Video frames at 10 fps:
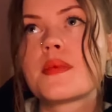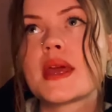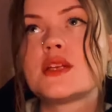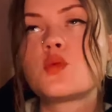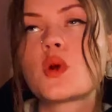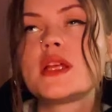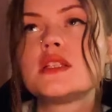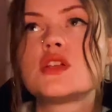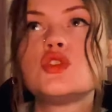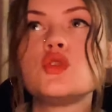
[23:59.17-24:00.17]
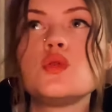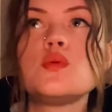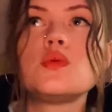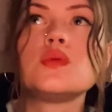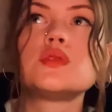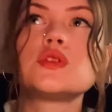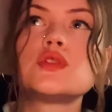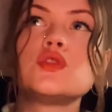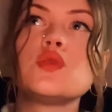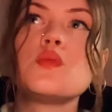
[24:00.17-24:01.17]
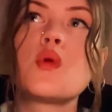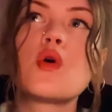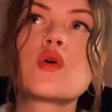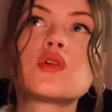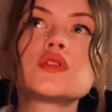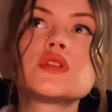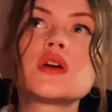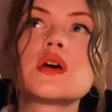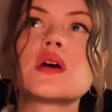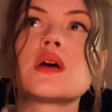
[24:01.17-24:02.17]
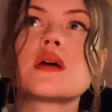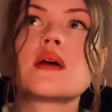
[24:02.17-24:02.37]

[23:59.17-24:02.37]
is wanting to do more or to